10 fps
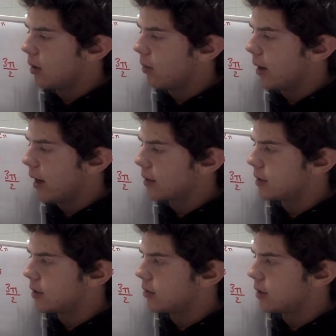where x
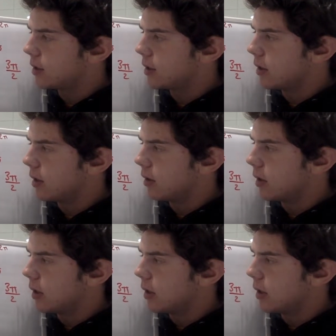is equal to 0.